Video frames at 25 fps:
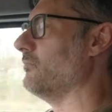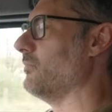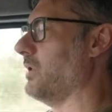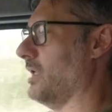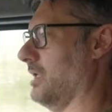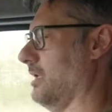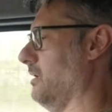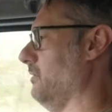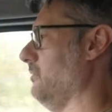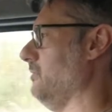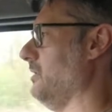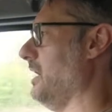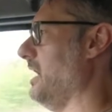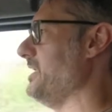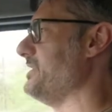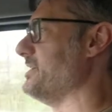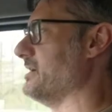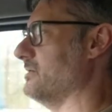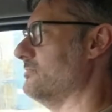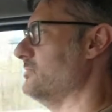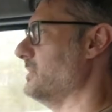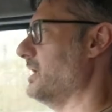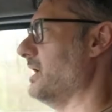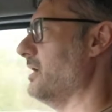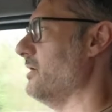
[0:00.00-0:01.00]
Well, I
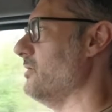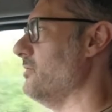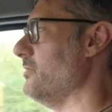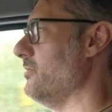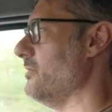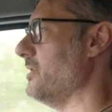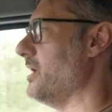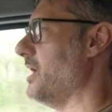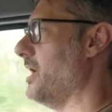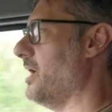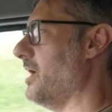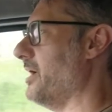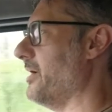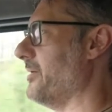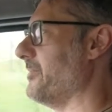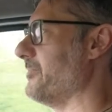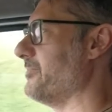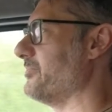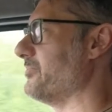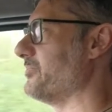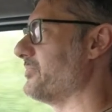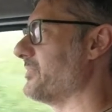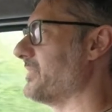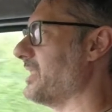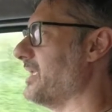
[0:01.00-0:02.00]
don't know. Apart from
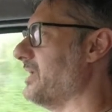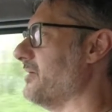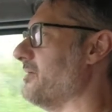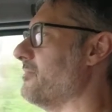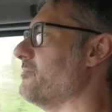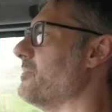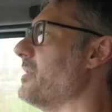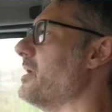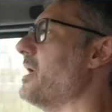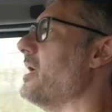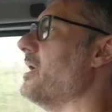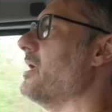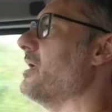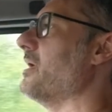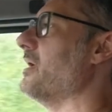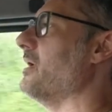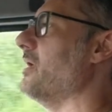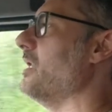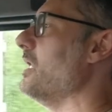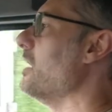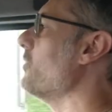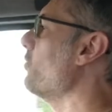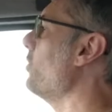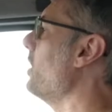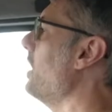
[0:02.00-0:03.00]
another guy
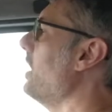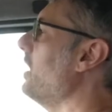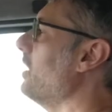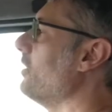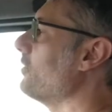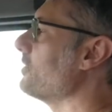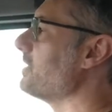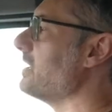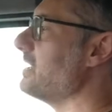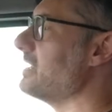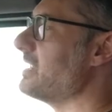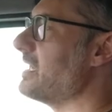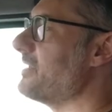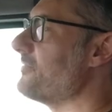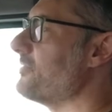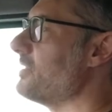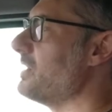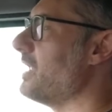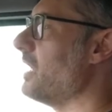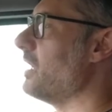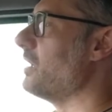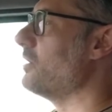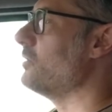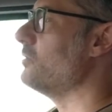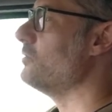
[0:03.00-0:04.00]
well, you never
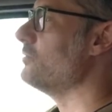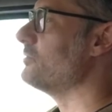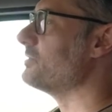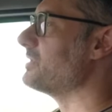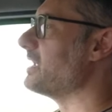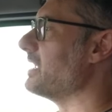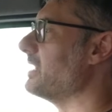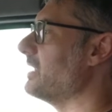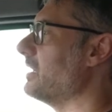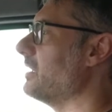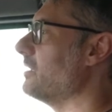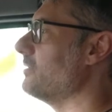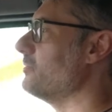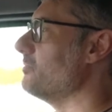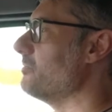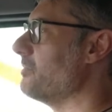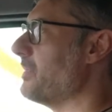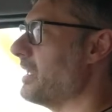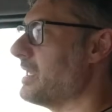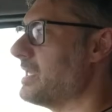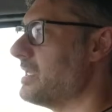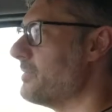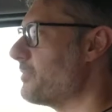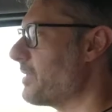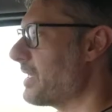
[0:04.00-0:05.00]
know, you know,
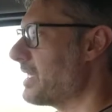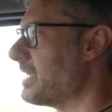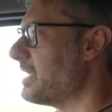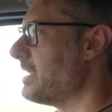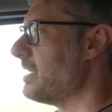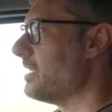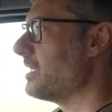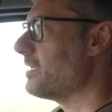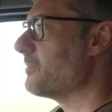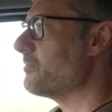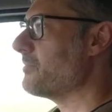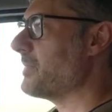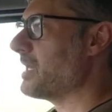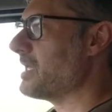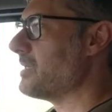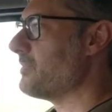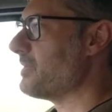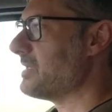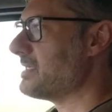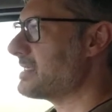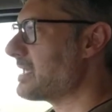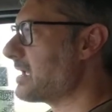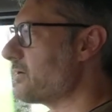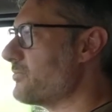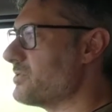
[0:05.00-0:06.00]
maybe,
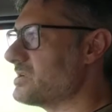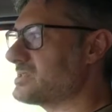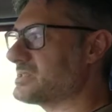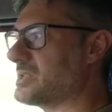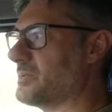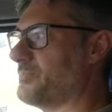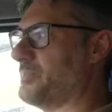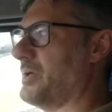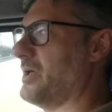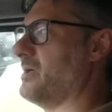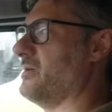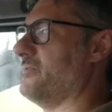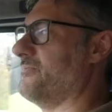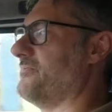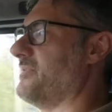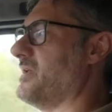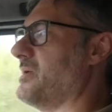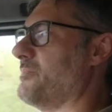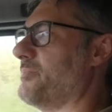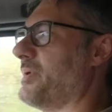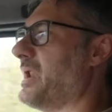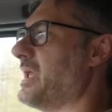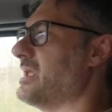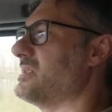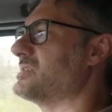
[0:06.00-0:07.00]
maybe there is the
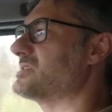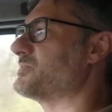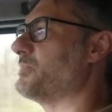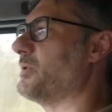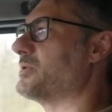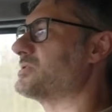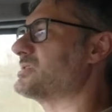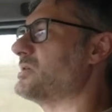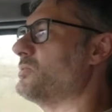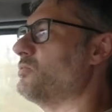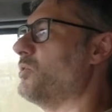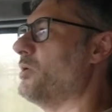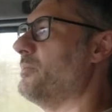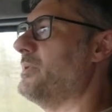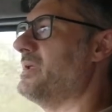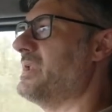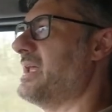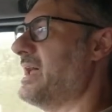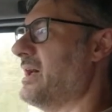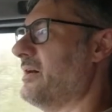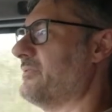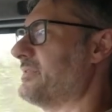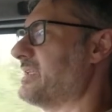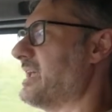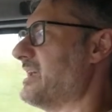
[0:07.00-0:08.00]
perfect plane spotter
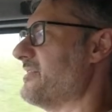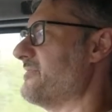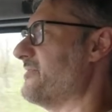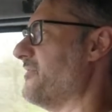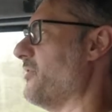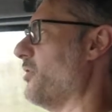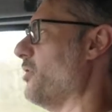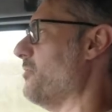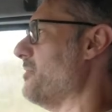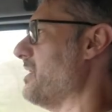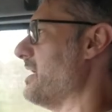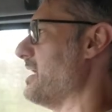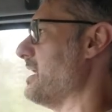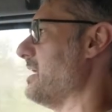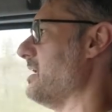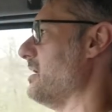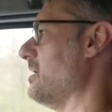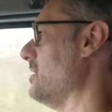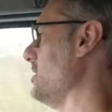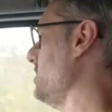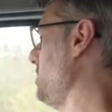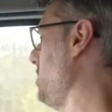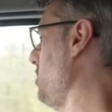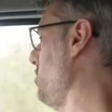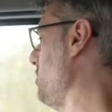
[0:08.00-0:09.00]
woman out there for me.
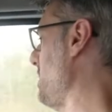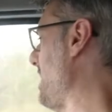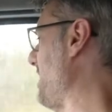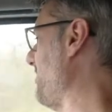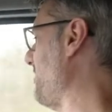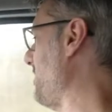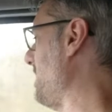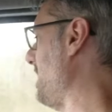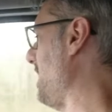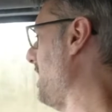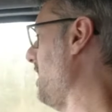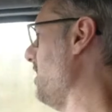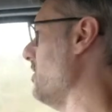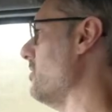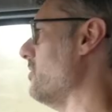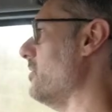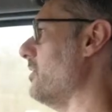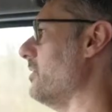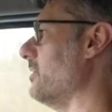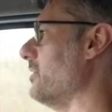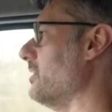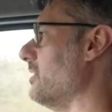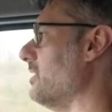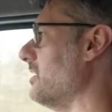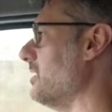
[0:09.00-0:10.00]
But you, never you know.
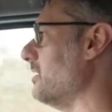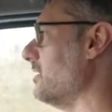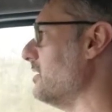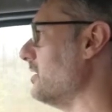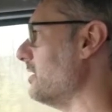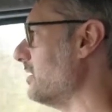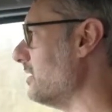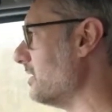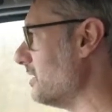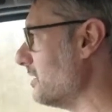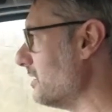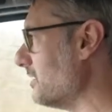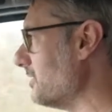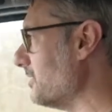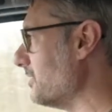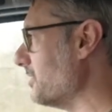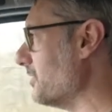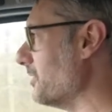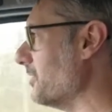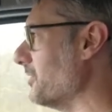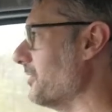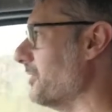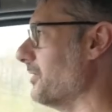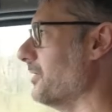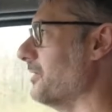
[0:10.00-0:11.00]
need more than a plane
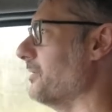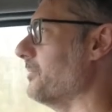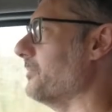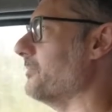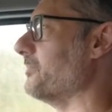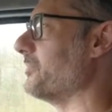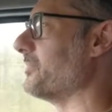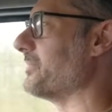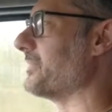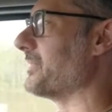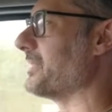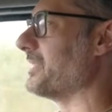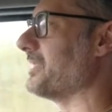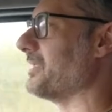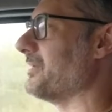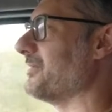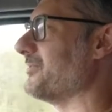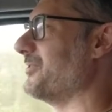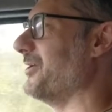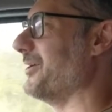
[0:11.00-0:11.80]
spotter woman, Rob.